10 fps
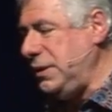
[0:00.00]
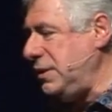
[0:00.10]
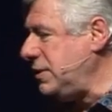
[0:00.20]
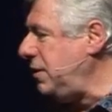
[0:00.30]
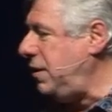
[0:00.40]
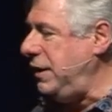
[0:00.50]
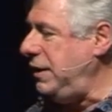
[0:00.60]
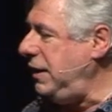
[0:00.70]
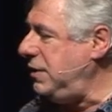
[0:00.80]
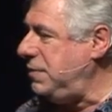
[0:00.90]
this guy
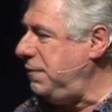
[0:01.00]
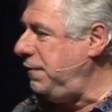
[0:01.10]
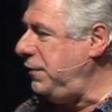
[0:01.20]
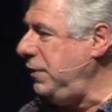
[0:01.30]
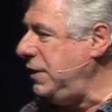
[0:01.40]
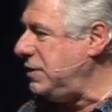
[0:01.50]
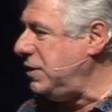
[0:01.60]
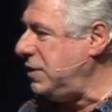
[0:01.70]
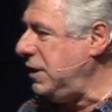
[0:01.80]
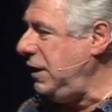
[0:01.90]
needs some food. He's as
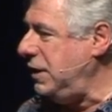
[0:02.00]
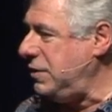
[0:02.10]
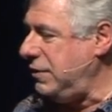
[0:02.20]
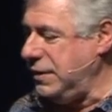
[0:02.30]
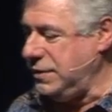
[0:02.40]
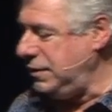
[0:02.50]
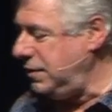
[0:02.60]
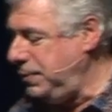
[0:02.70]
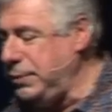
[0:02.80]
skinny as a rake. So I just